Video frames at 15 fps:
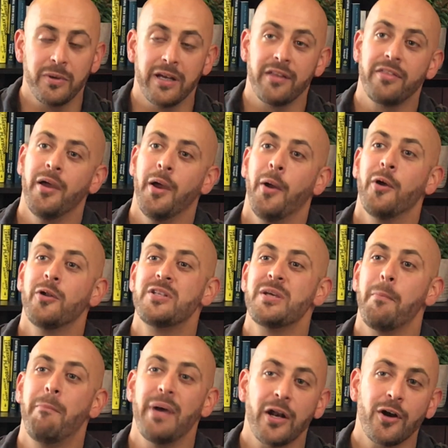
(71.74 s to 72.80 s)
with to
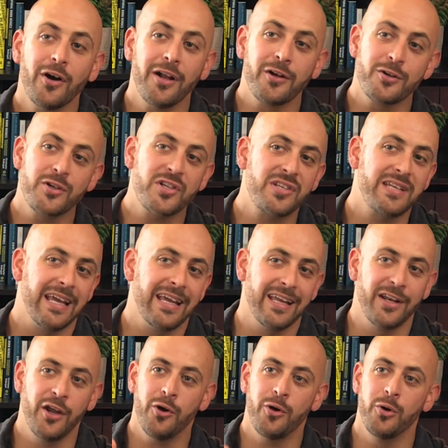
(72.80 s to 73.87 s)
better
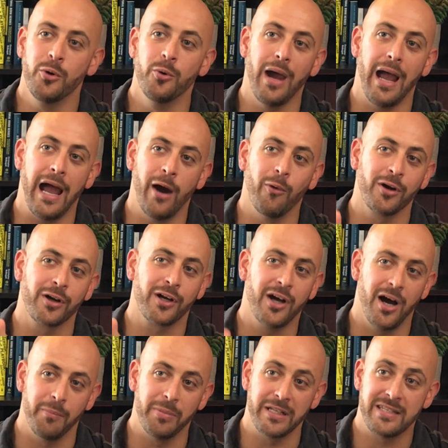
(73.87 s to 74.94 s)
understand who our
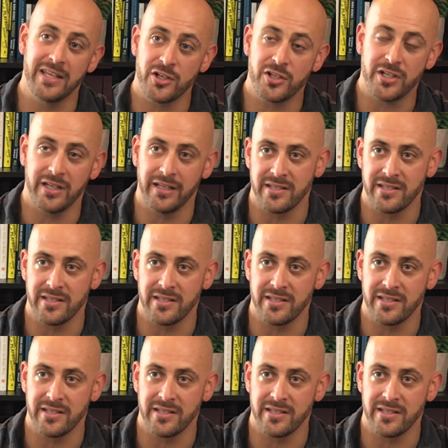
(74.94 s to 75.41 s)
competition